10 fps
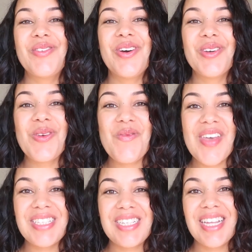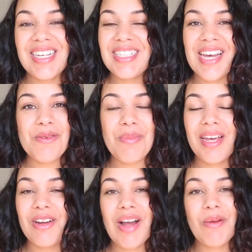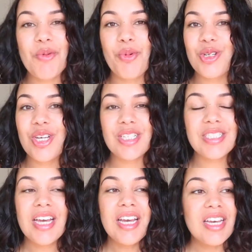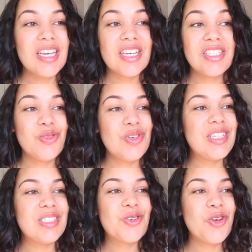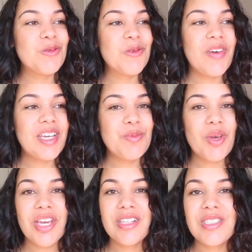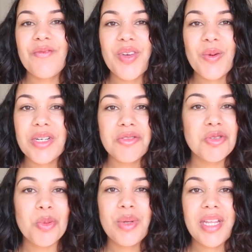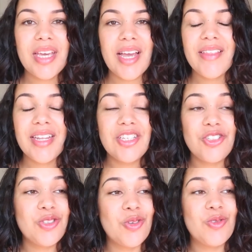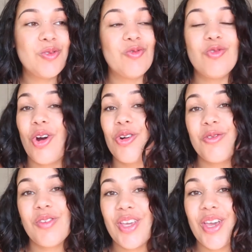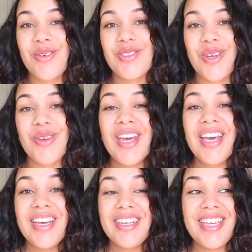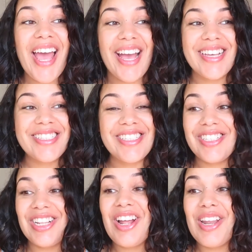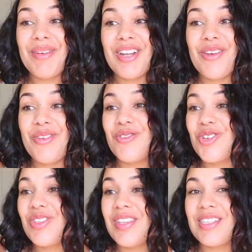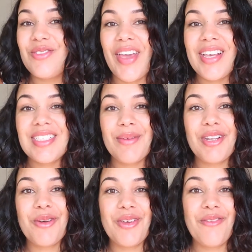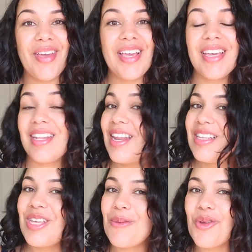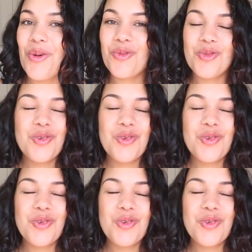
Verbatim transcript: you've got to commit to this and play around with products because you're in these groups on Facebook and something works for somebody and then it's just wrong for you so yeah good luck let me know if you've tried these things let me know what you think and any tips I'll